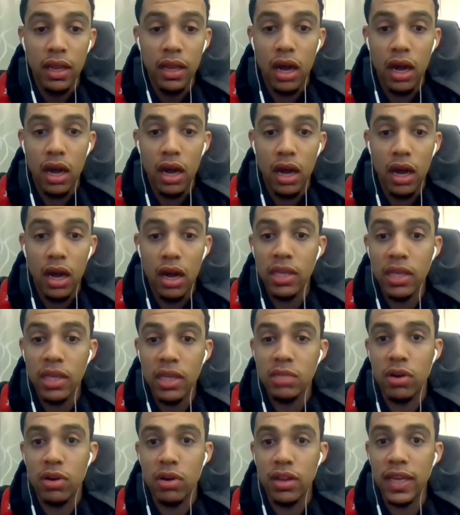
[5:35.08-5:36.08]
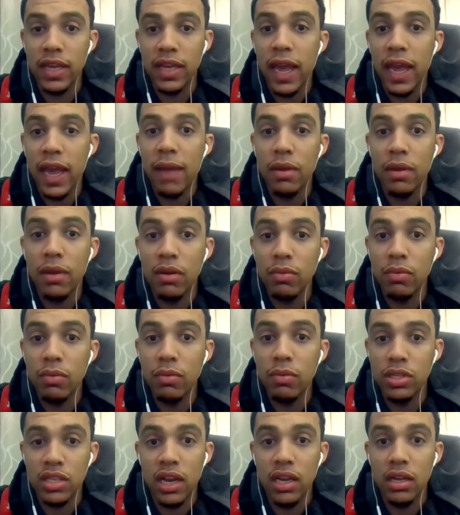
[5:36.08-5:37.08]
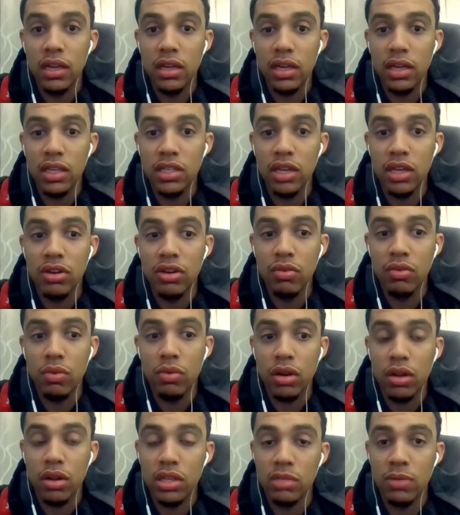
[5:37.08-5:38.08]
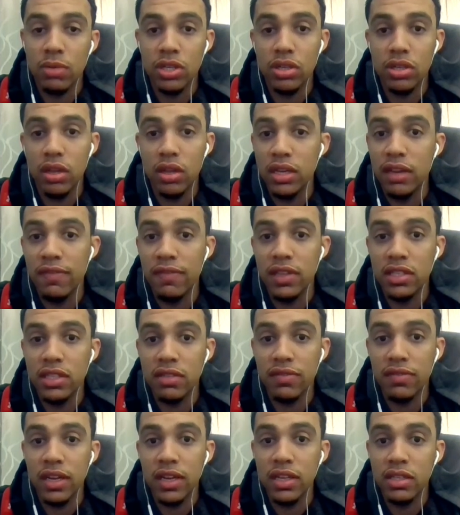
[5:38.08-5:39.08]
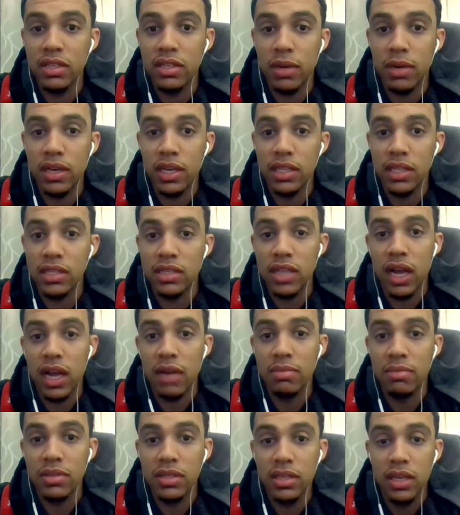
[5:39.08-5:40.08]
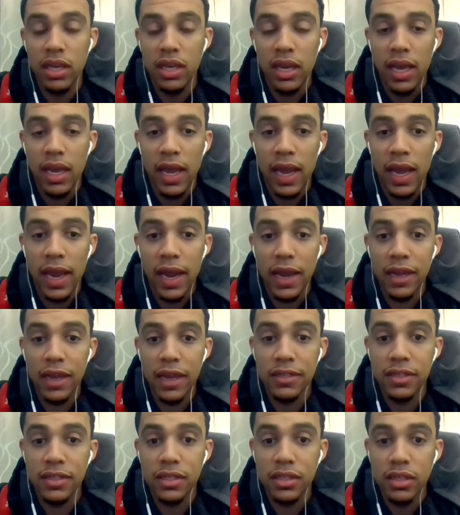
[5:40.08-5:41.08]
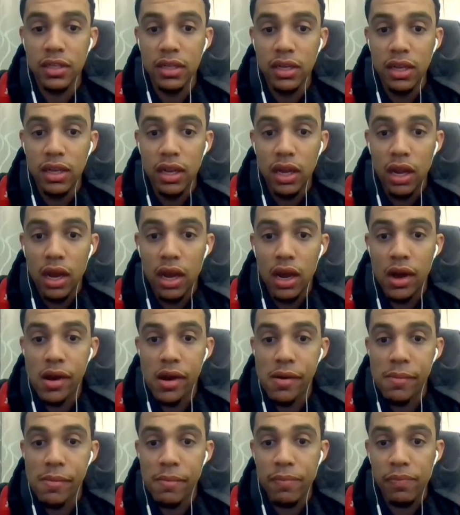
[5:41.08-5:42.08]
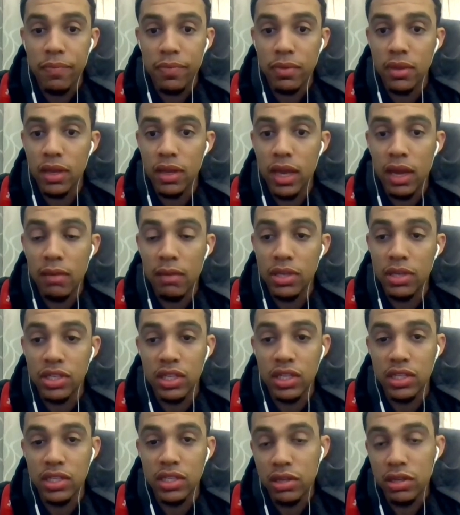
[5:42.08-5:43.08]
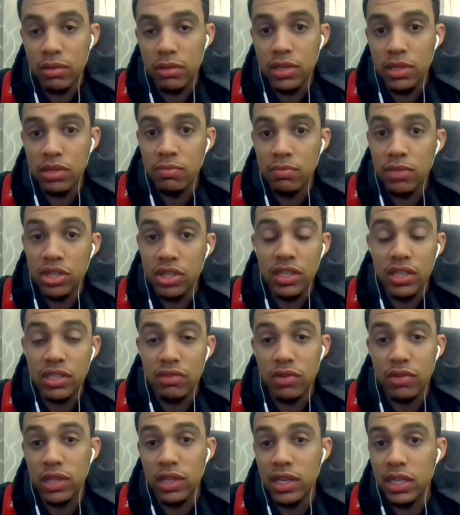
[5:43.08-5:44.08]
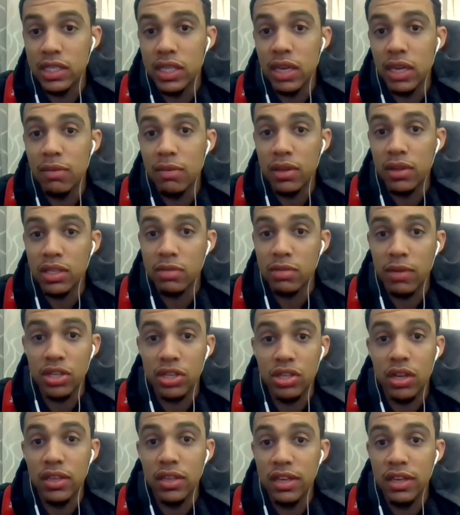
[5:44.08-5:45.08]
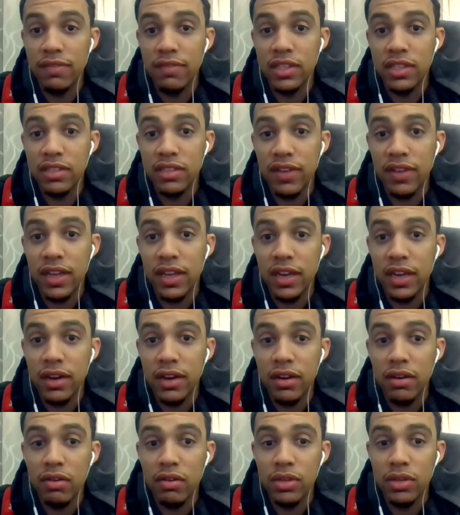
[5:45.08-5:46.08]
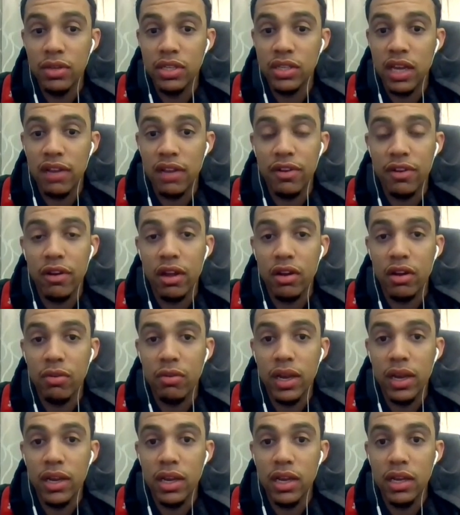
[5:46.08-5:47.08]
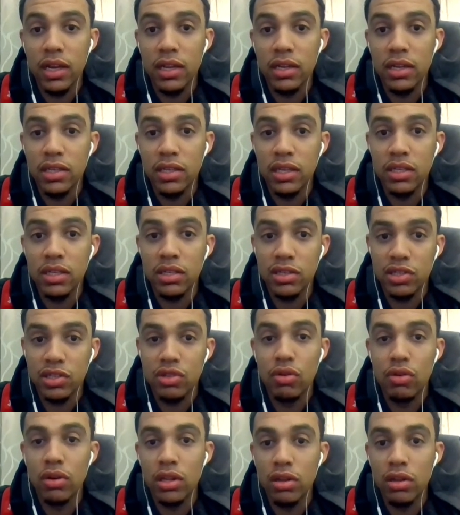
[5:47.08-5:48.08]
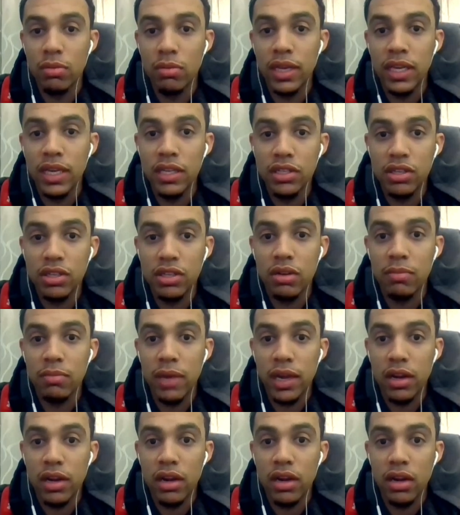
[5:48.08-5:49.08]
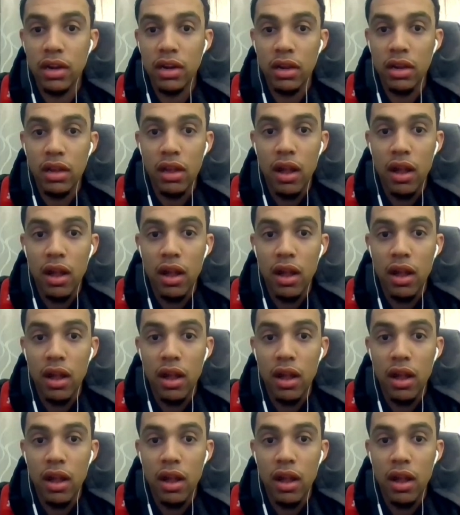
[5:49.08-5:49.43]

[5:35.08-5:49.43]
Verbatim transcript: Um, it's part of the game, and we just got to continue to work on, especially on the defensive end. It's about getting stops, and um, yeah, Michigan's a, Michigan's a really good team, especially on the defensive end, and we just got to figure out a way to to score a little bit easier and make our